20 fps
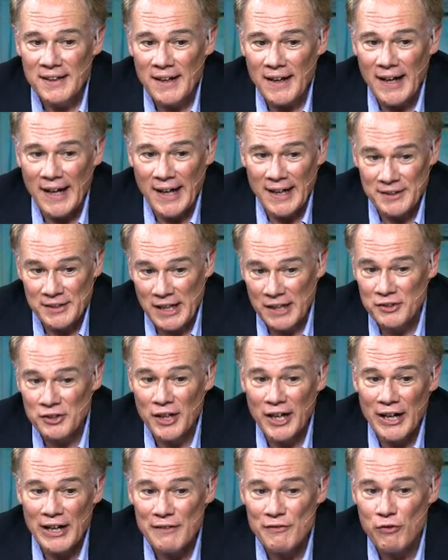uh, Doctor
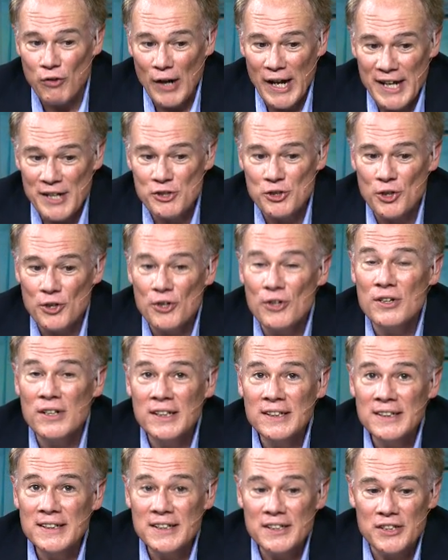Gary Frazier,
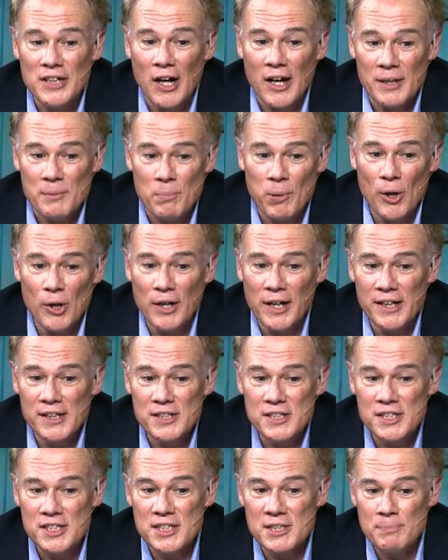Don
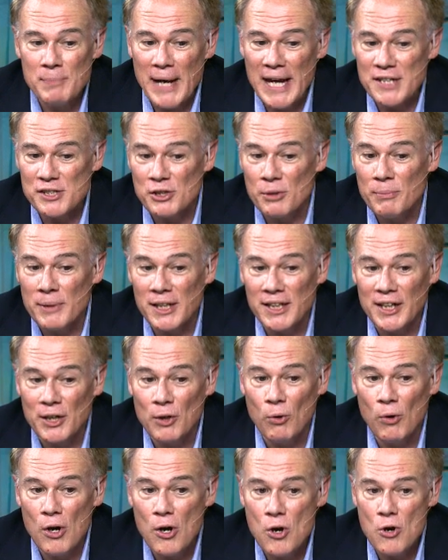Perkins, Pastor Billy
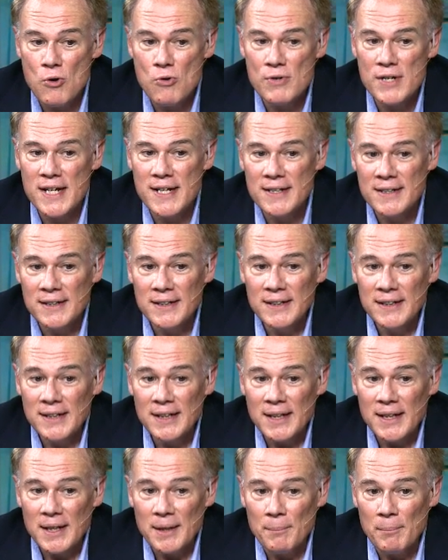Crone,
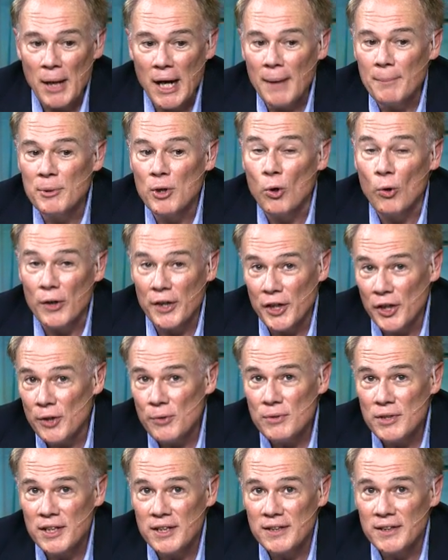Bob
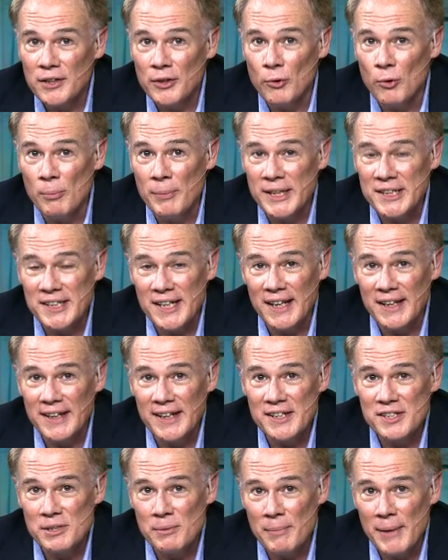Cornuke, who will be telling
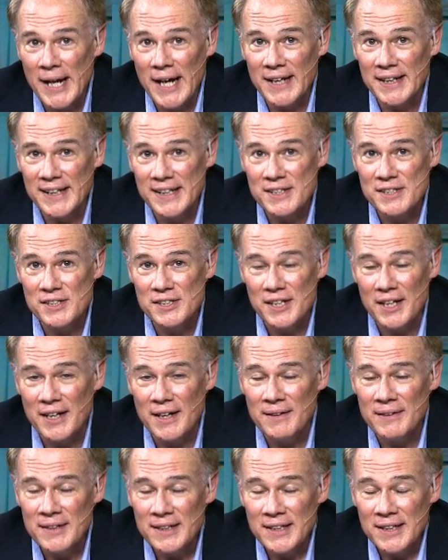us about his
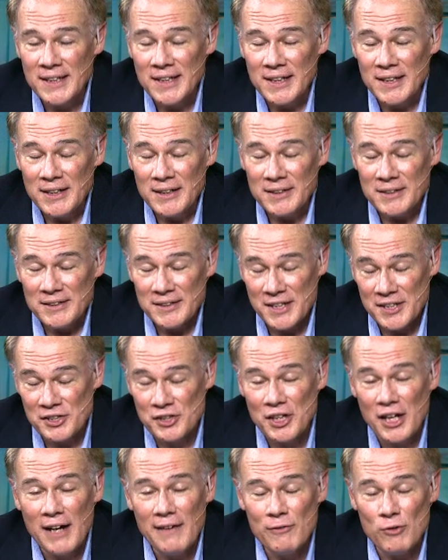uh,
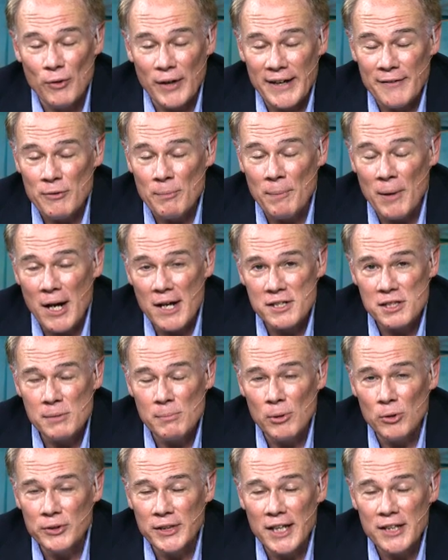discovery of a
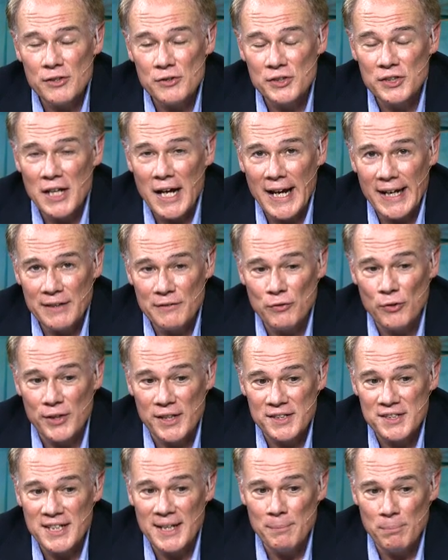possible another site for
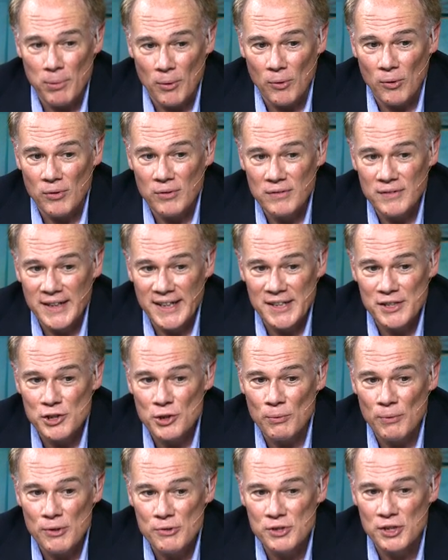the temple in
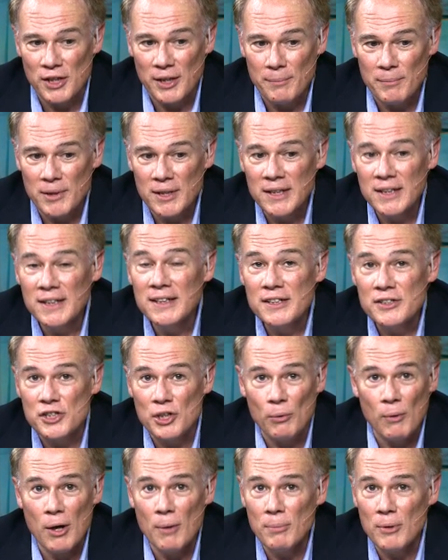Jerusalem.
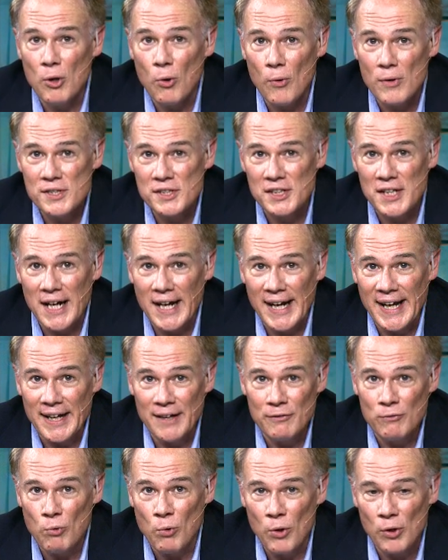Jerome Corsi
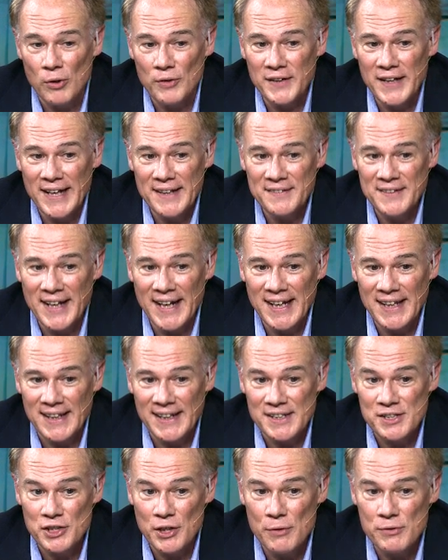of World Net
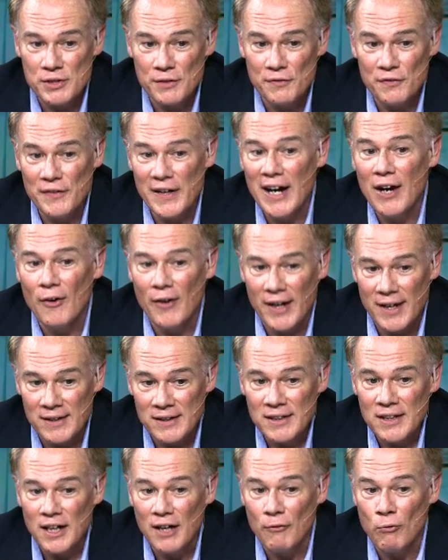Daily, Joseph Farah
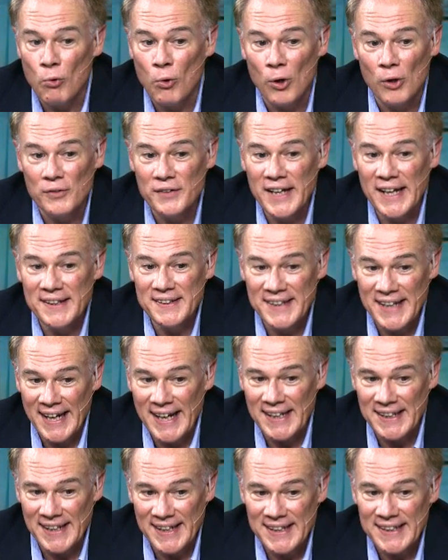of World Net
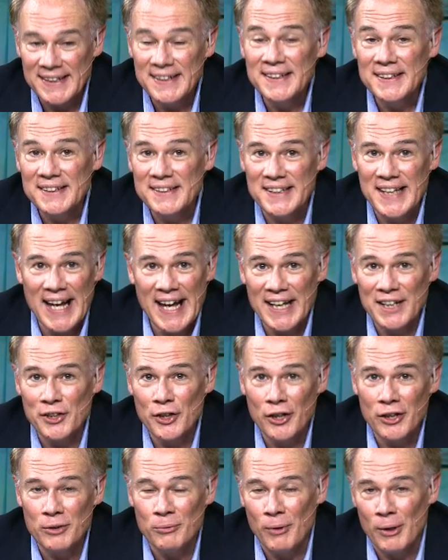Daily, Dan
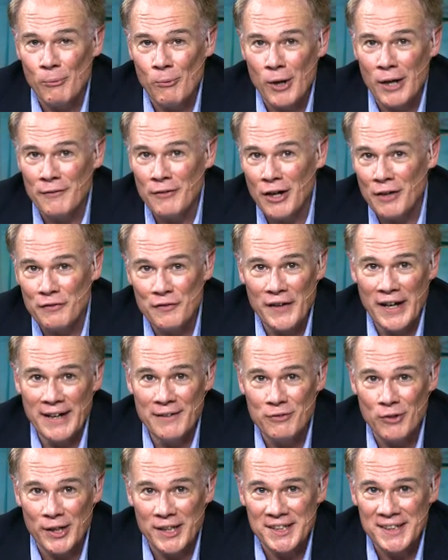Goodwin, one of our
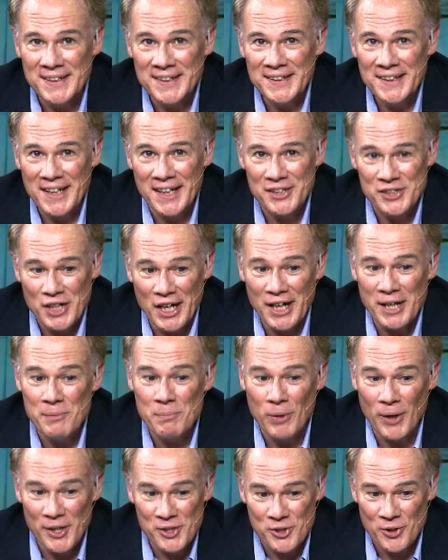favorite Kentucky
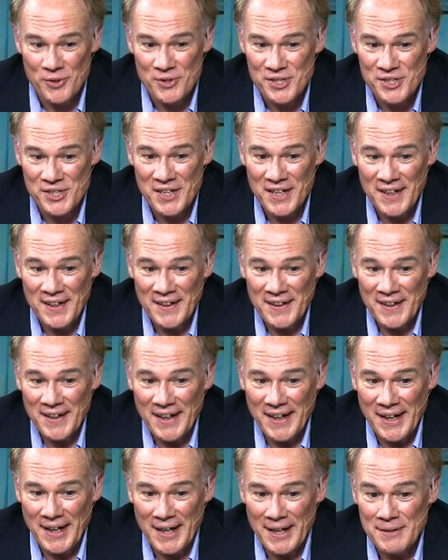preachers,
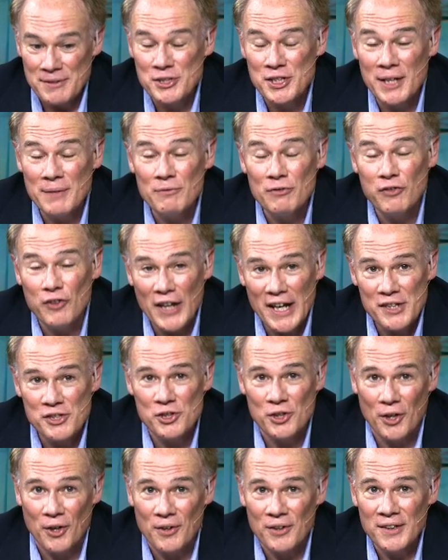uh, Jim
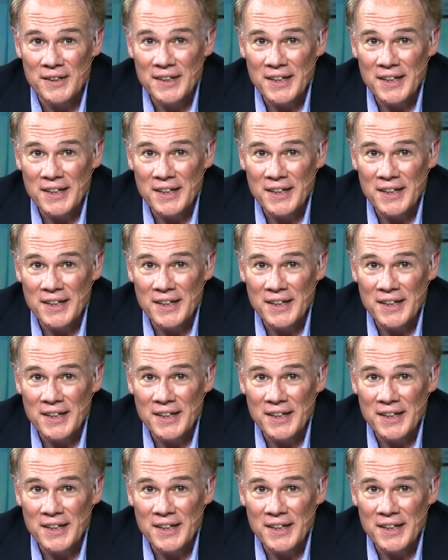Fletcher,